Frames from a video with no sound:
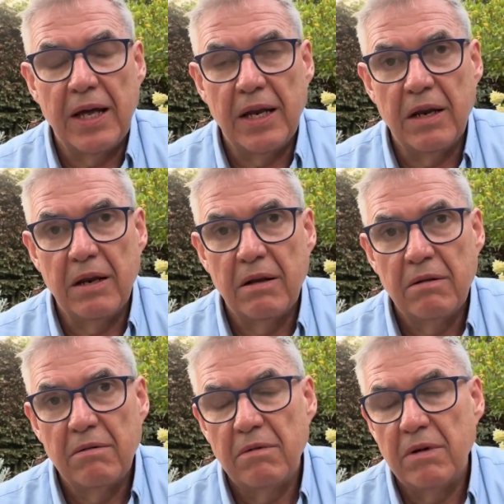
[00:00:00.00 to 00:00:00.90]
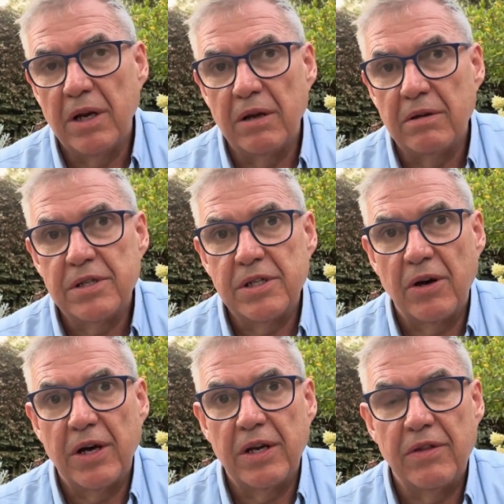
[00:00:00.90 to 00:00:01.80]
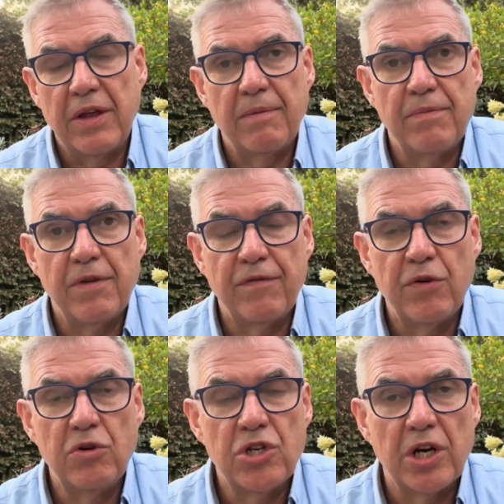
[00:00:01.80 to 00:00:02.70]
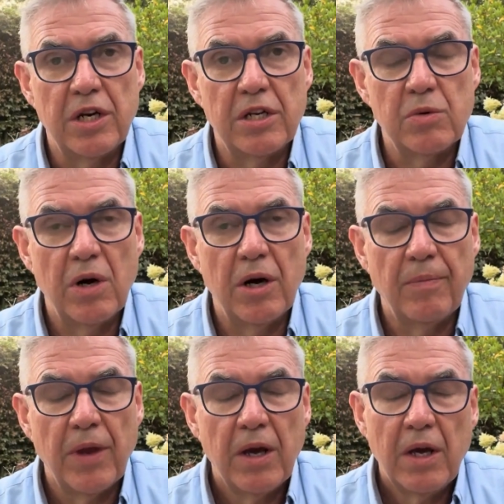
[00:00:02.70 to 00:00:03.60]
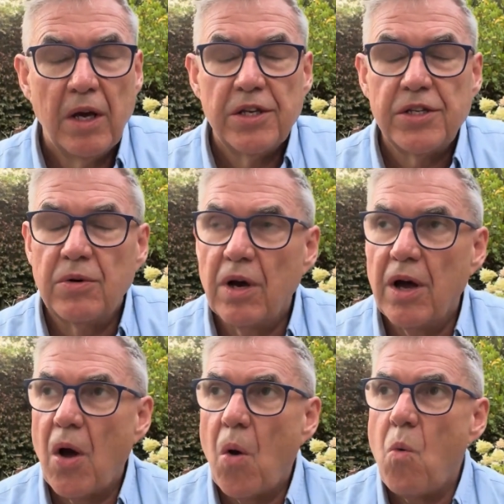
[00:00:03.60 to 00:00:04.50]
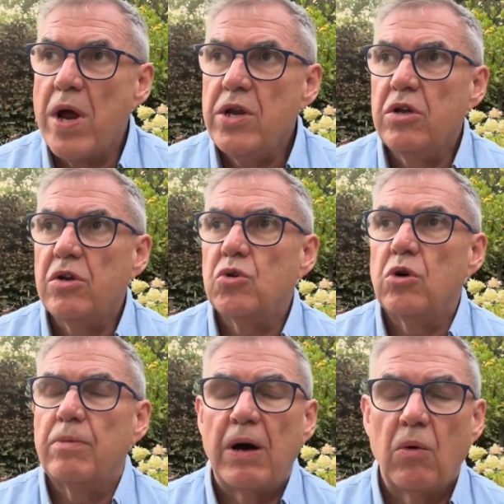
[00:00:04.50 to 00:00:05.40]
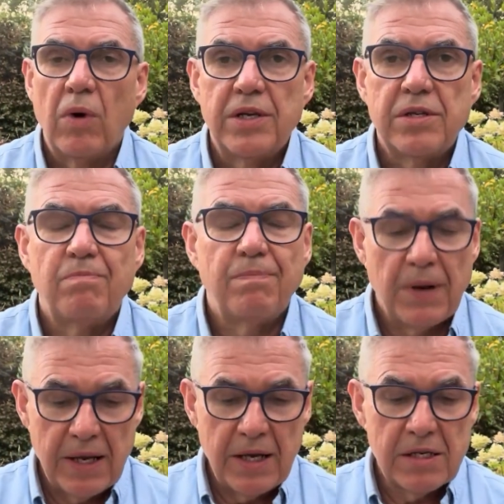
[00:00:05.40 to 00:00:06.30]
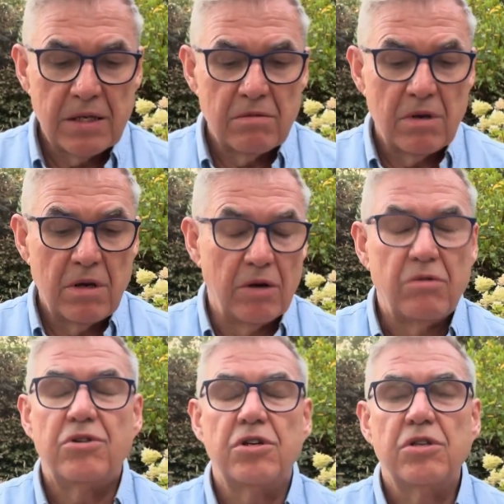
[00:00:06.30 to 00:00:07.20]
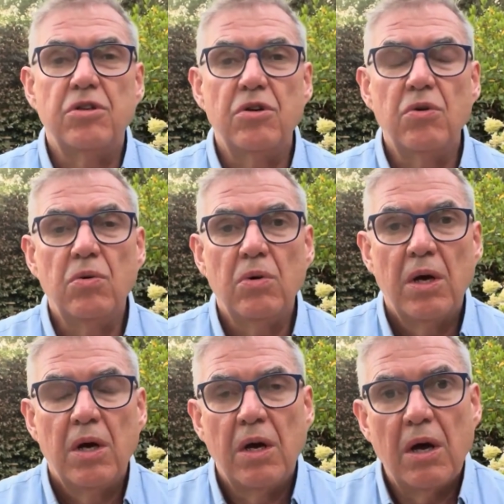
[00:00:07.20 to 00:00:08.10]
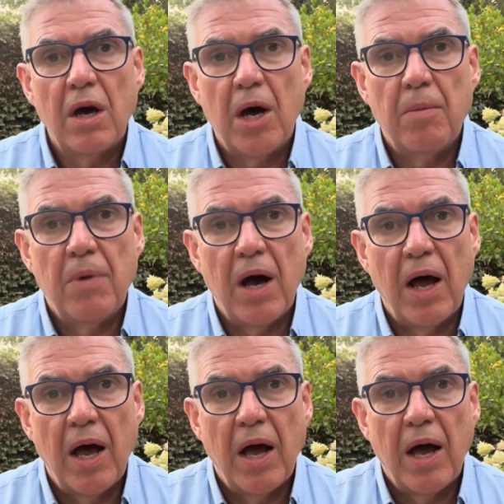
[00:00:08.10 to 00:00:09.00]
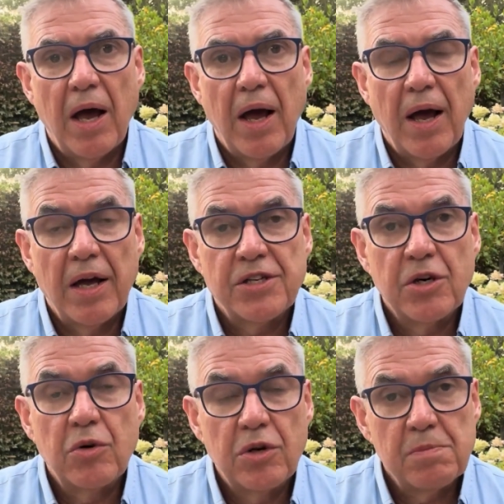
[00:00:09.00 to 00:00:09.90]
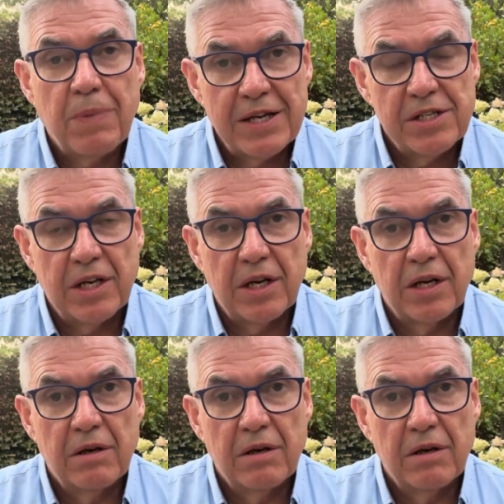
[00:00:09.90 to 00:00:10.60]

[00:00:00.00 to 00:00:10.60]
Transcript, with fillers: in, you know, side the, the food chain as well. So when you talk about waste, please, you know, just do um, a, a single-use plastic